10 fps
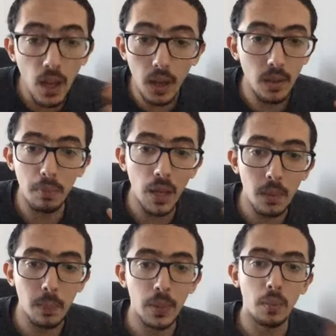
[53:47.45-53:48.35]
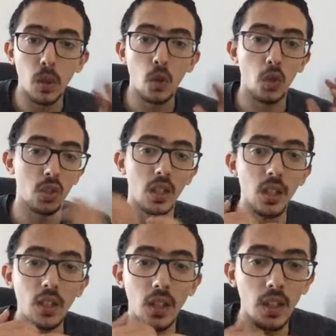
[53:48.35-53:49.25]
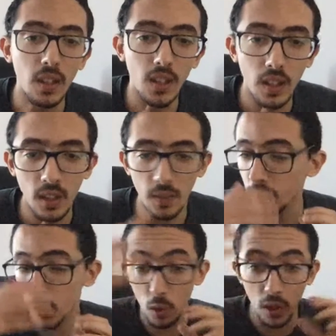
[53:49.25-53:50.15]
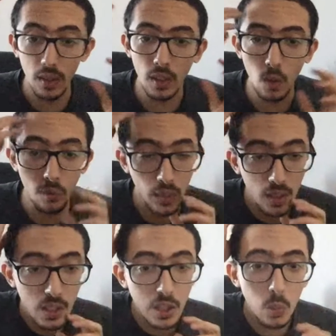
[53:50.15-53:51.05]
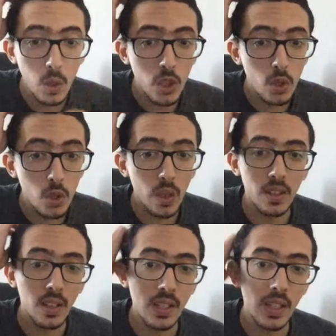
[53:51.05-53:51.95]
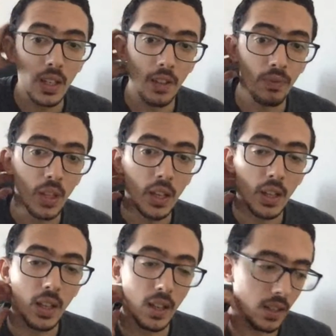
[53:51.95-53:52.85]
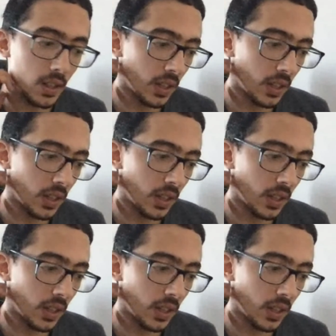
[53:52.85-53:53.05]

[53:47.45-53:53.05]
yeah, maybe, because you can think of any situation where there is a